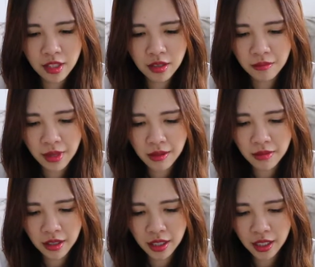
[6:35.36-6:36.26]

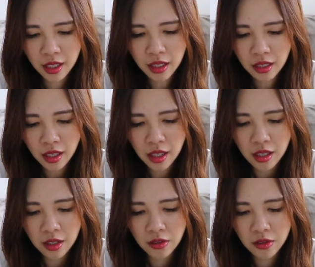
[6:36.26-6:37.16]
compartment here,
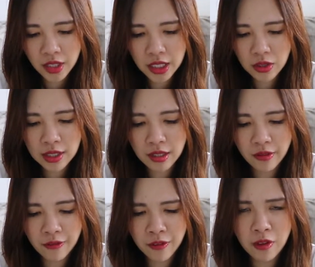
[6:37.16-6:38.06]
you'll need to leave
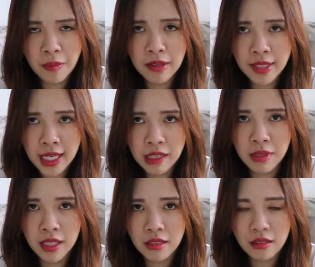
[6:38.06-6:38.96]
it for about 10
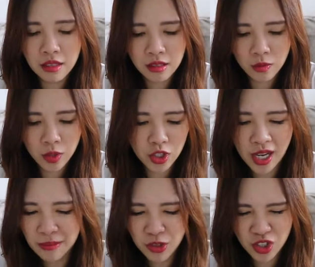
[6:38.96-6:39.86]
minutes, which
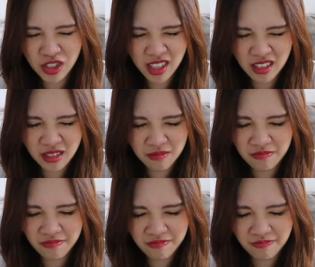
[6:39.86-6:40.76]
I'm sure that's
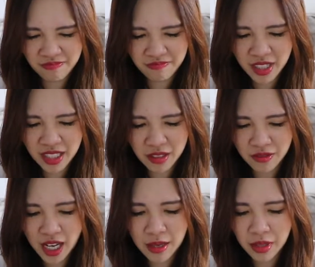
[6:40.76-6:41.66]
plenty of
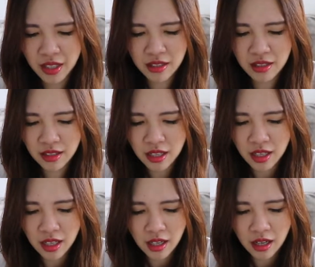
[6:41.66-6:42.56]
time because
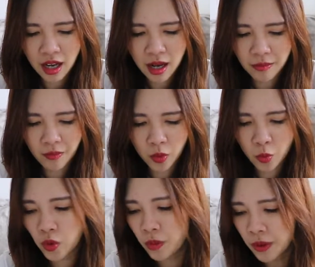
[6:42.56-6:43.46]

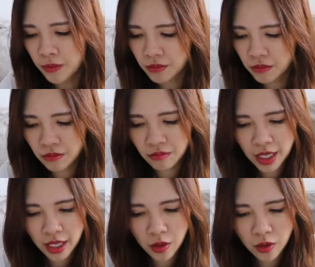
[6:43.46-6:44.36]
we'll be
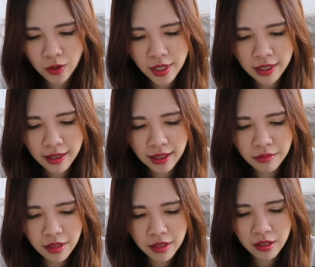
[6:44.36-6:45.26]
making all those other
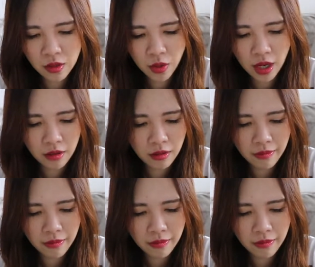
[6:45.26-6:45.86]
elements as well.